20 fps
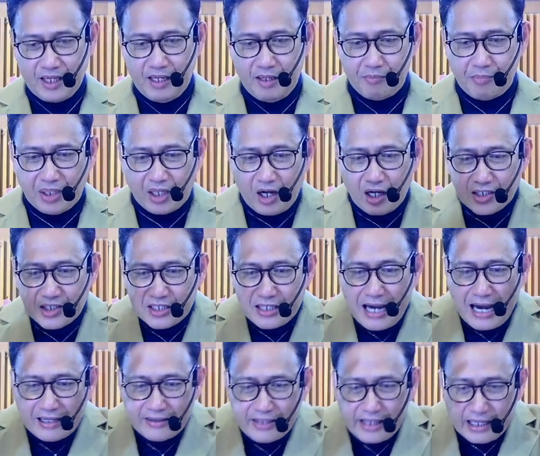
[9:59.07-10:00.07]
Because
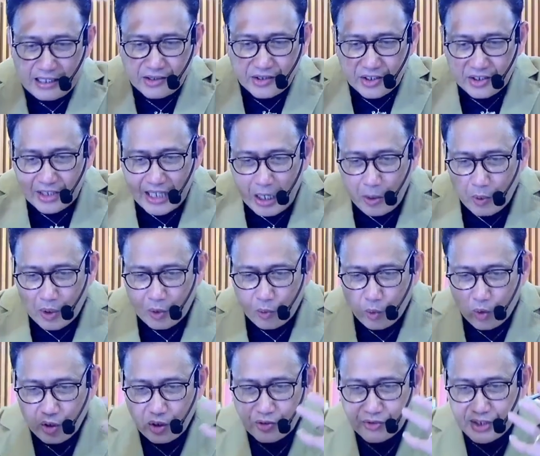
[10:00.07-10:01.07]
God entered our
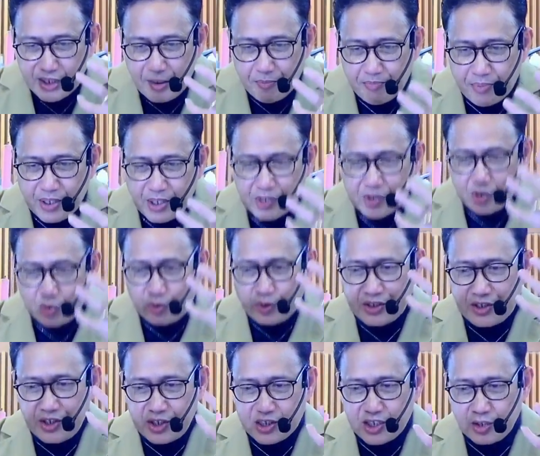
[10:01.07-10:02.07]
world in a person
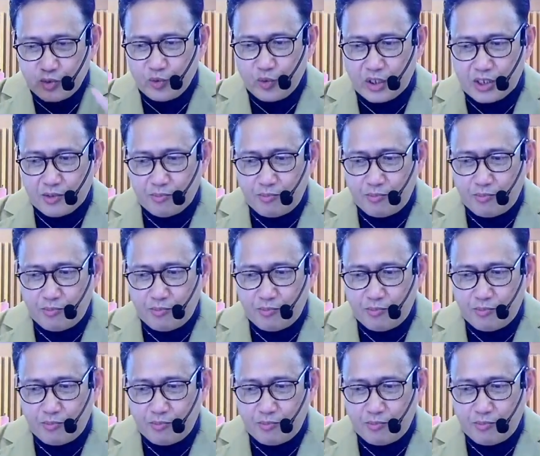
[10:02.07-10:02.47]
when Jesus was